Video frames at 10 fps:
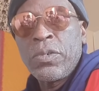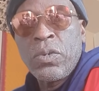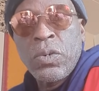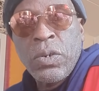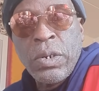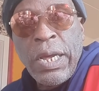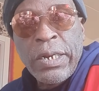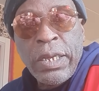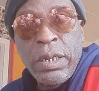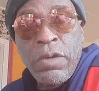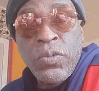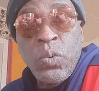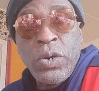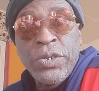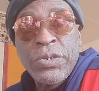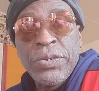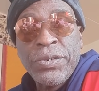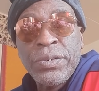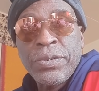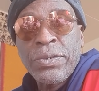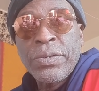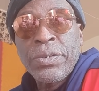No, no, long leg love the water, you know.